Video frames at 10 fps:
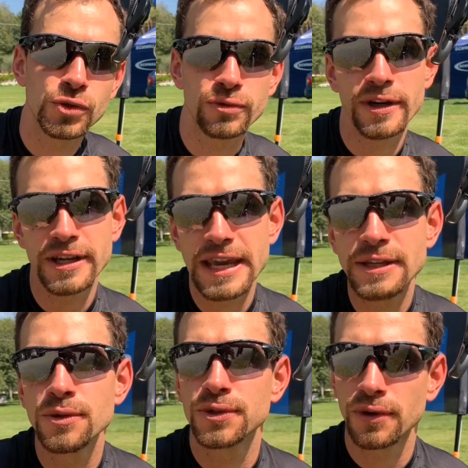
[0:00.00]

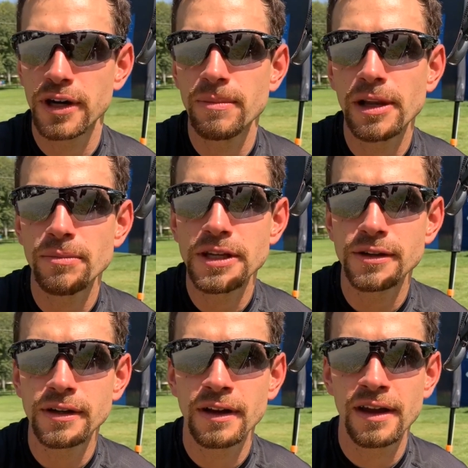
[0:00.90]
28 to
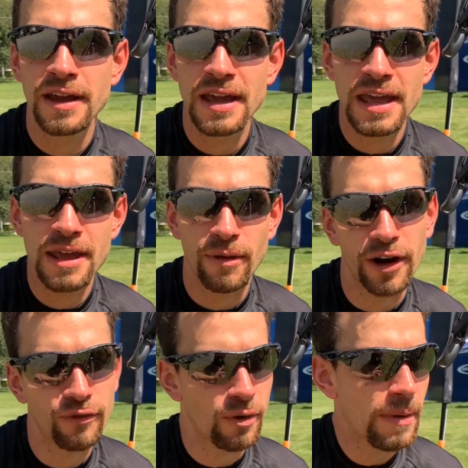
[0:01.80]
30mm.
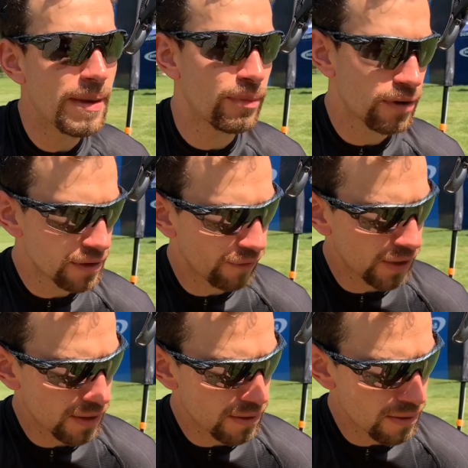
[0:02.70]
But from my point of
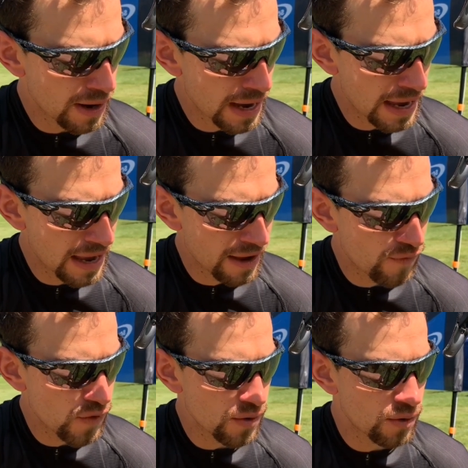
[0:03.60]
view,
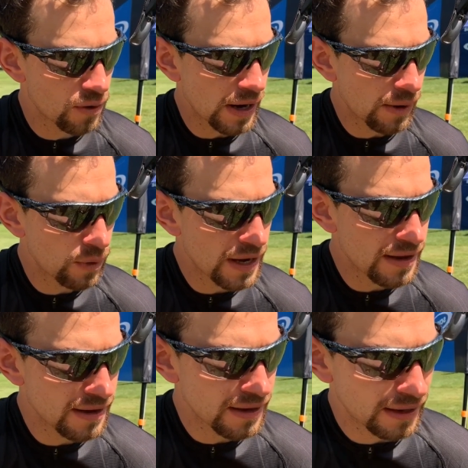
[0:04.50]
if you
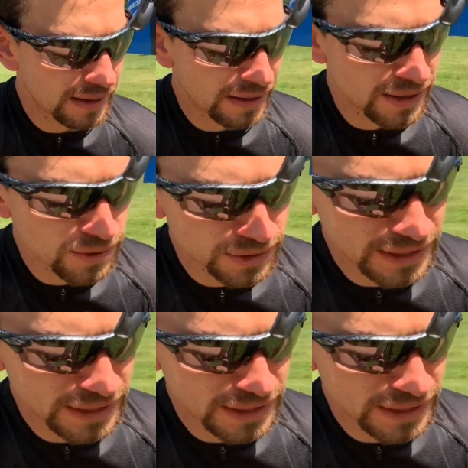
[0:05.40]
really use